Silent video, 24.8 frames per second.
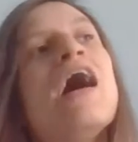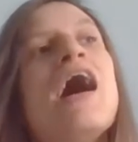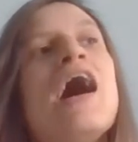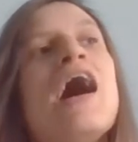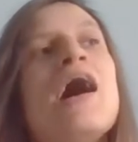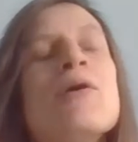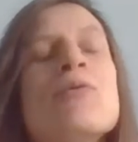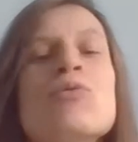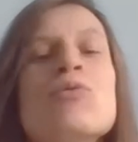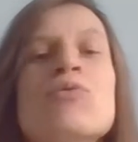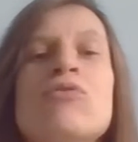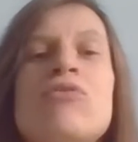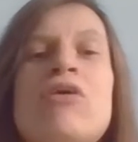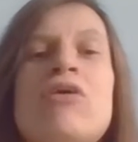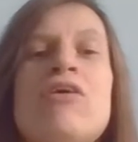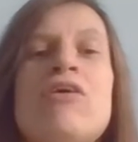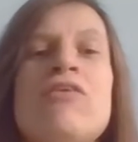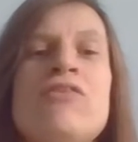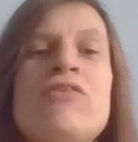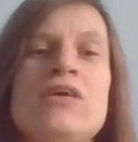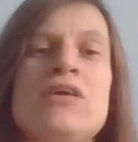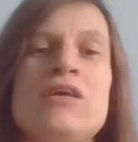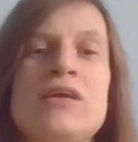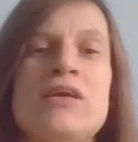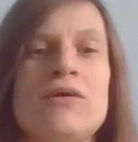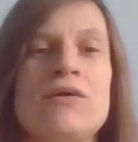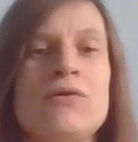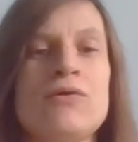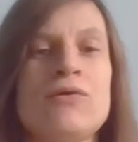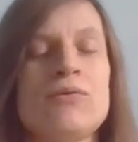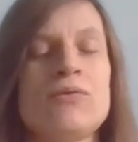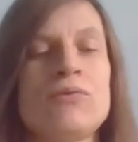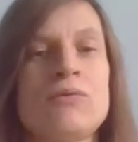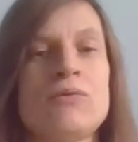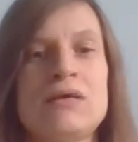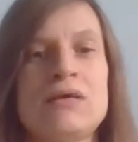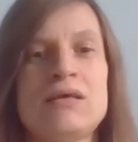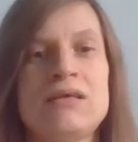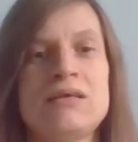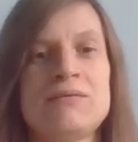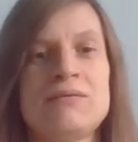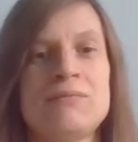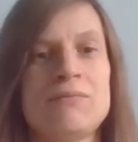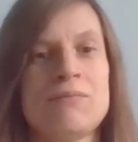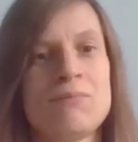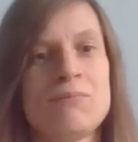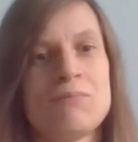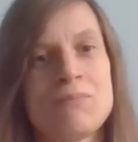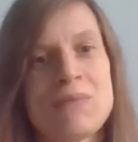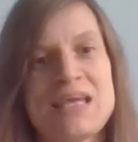I would rather, you know,
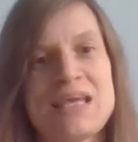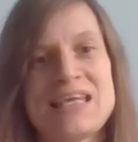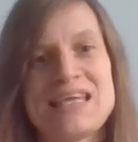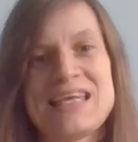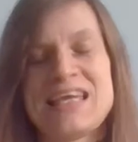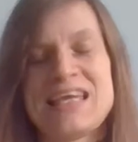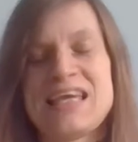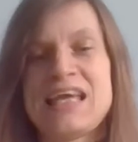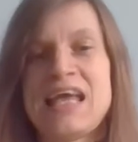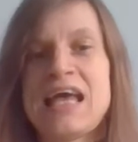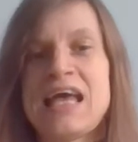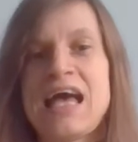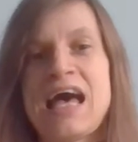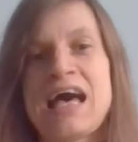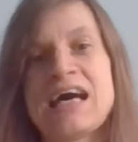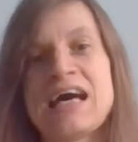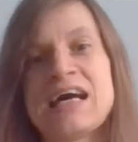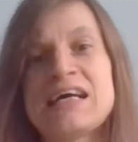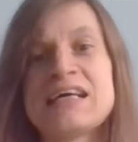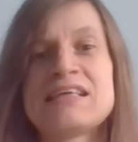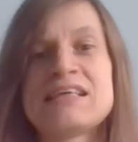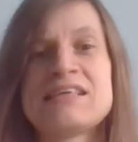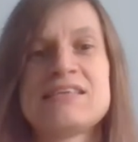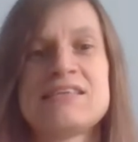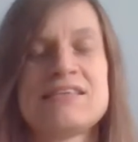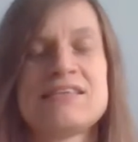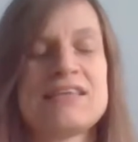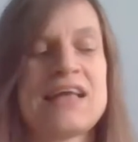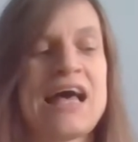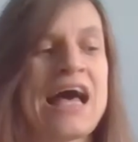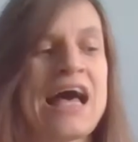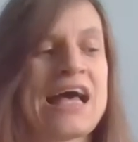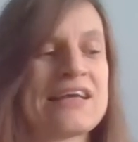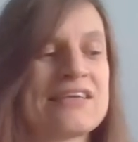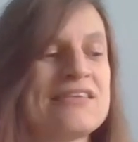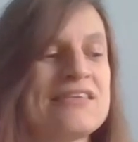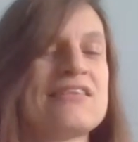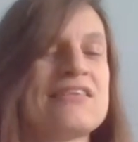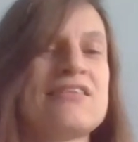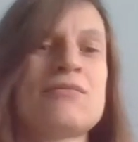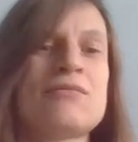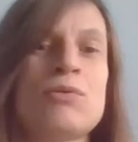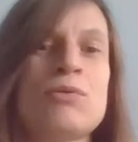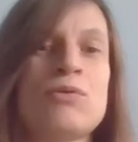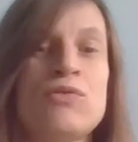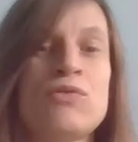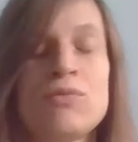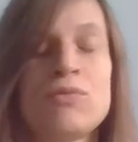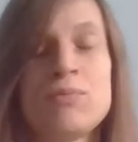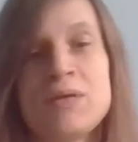make it as
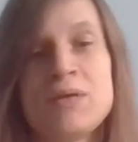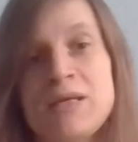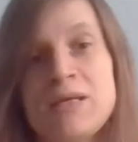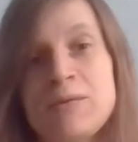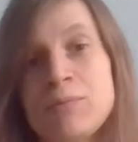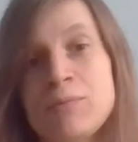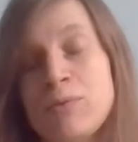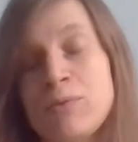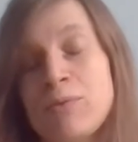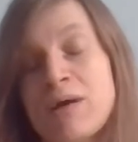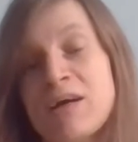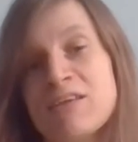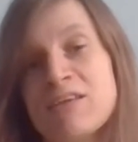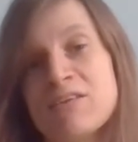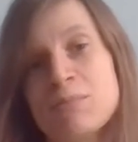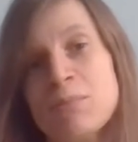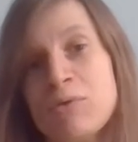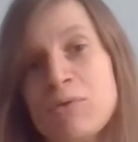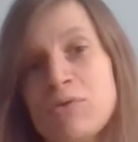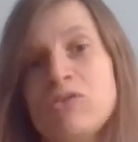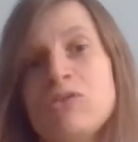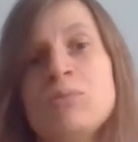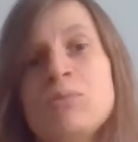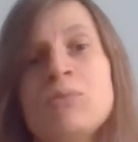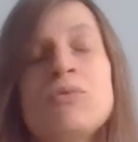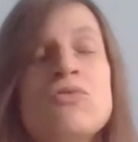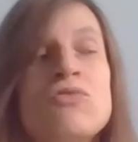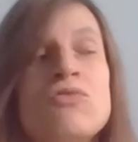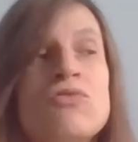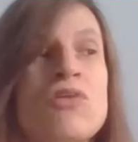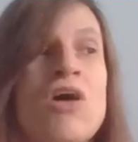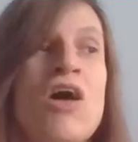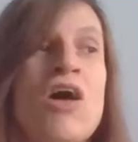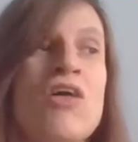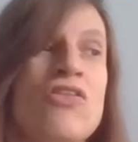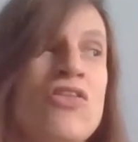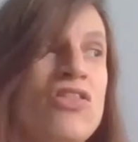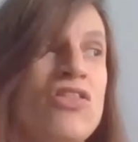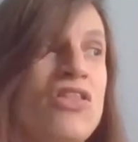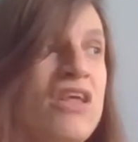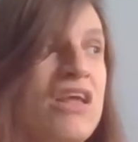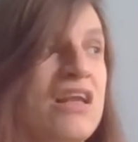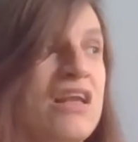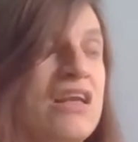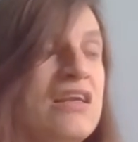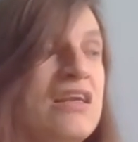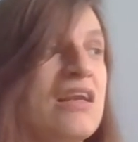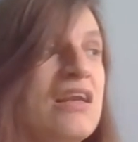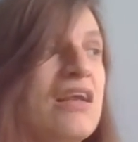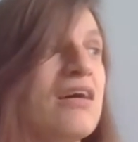accessible for people as possible rather
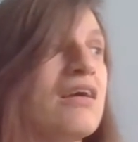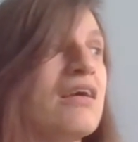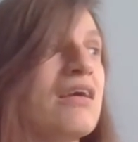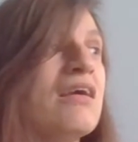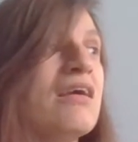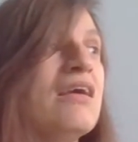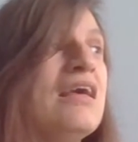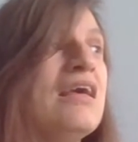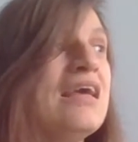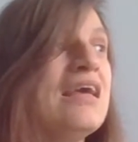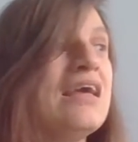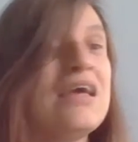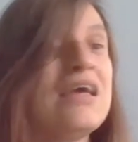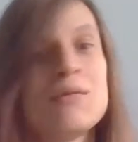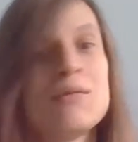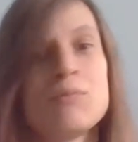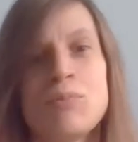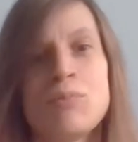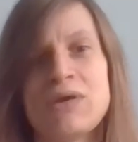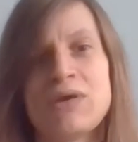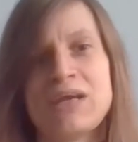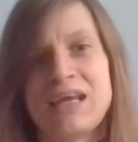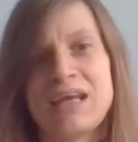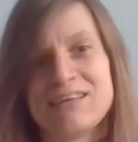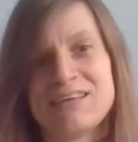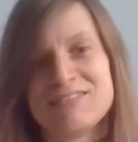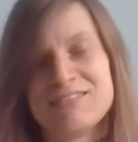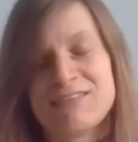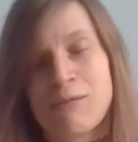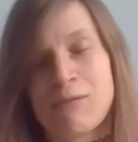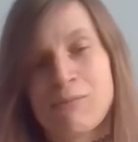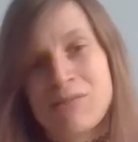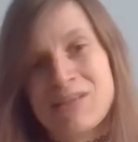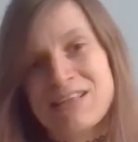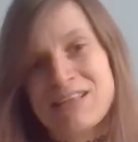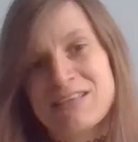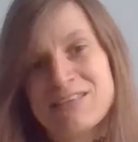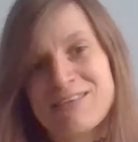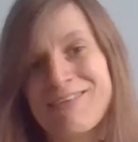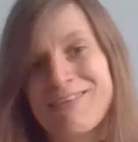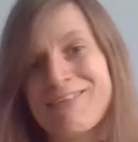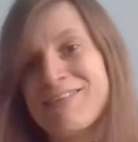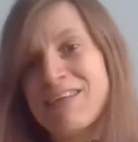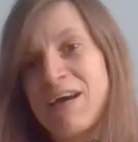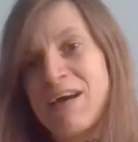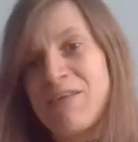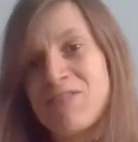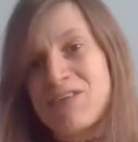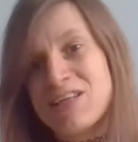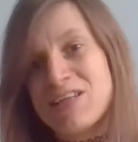than, you know, bringing out something that's going
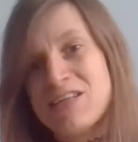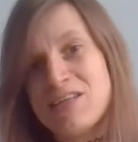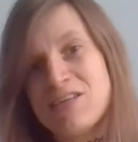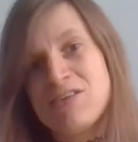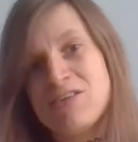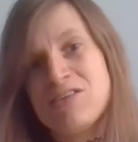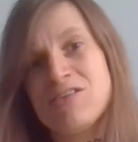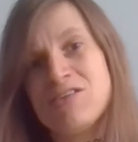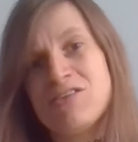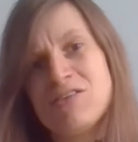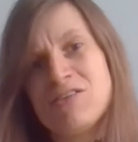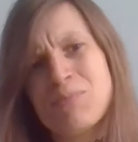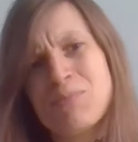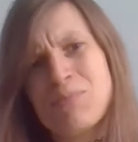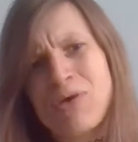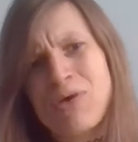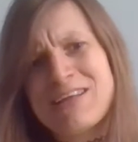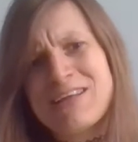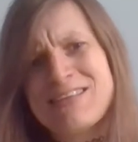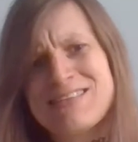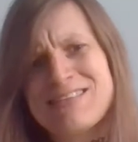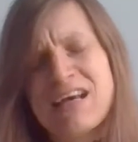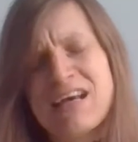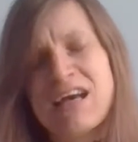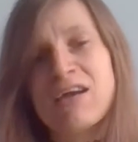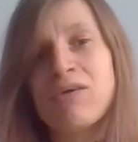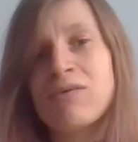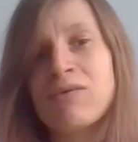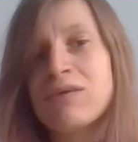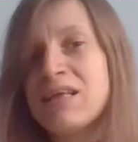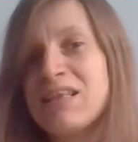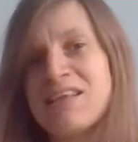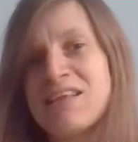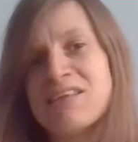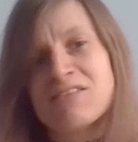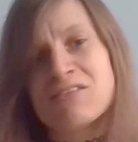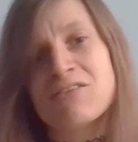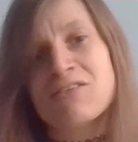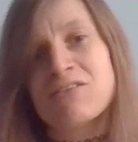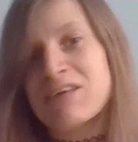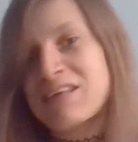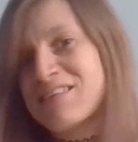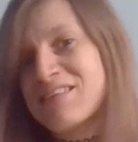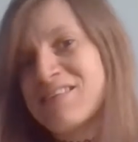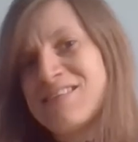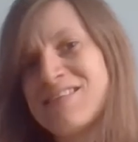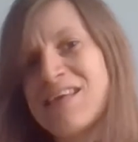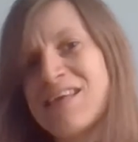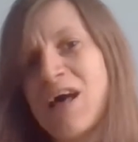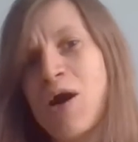to have a huge price tag on it that's not going
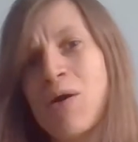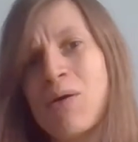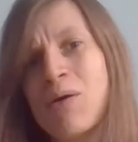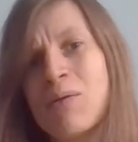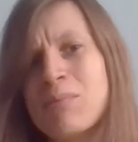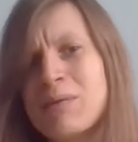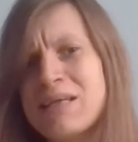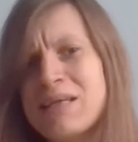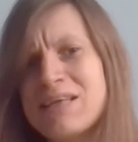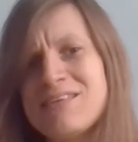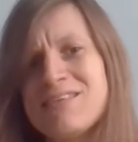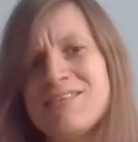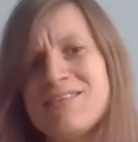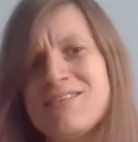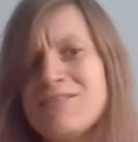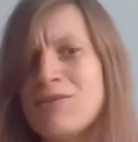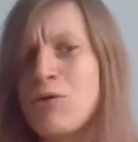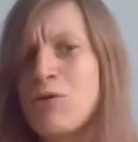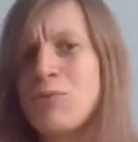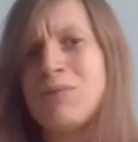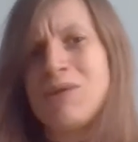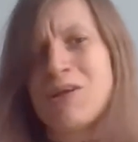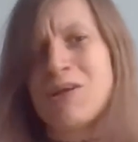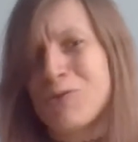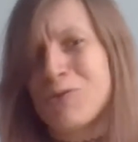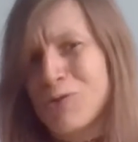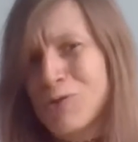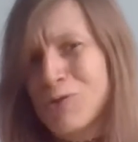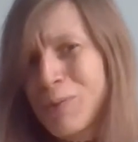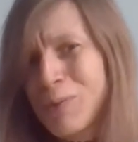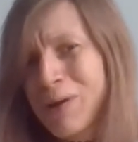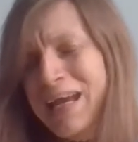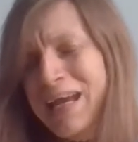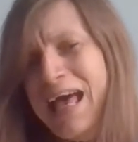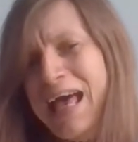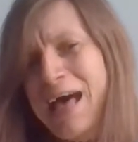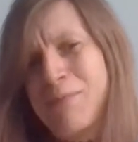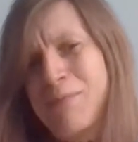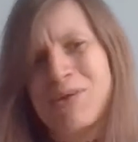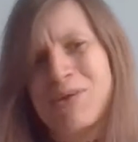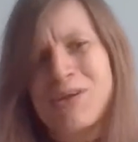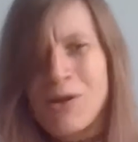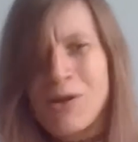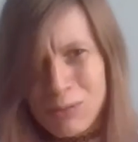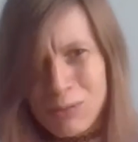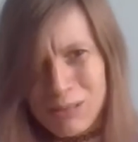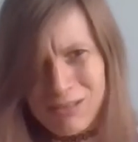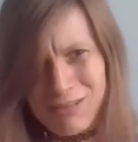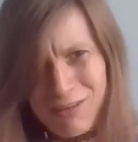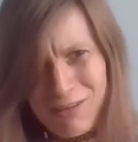to sell because nobody knows who I am and
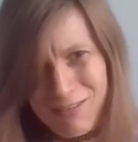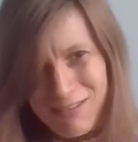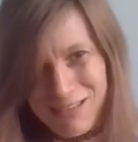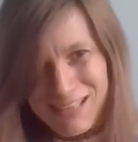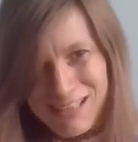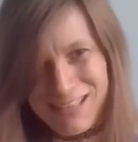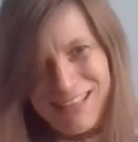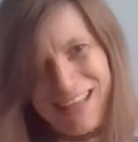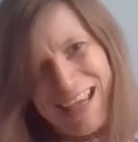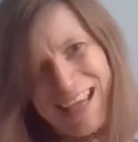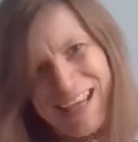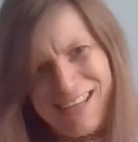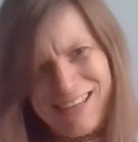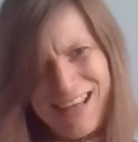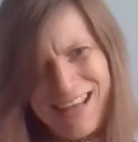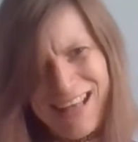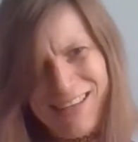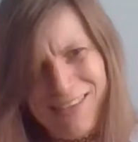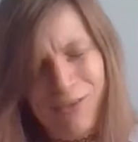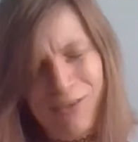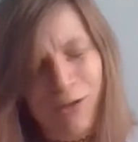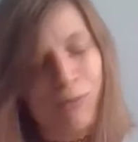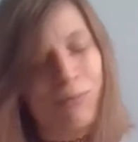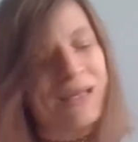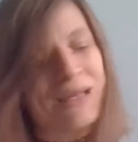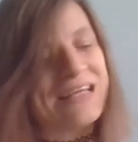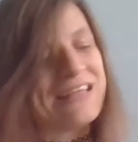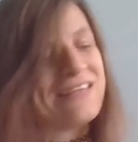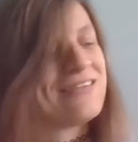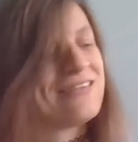nobody's going to take a chance on me.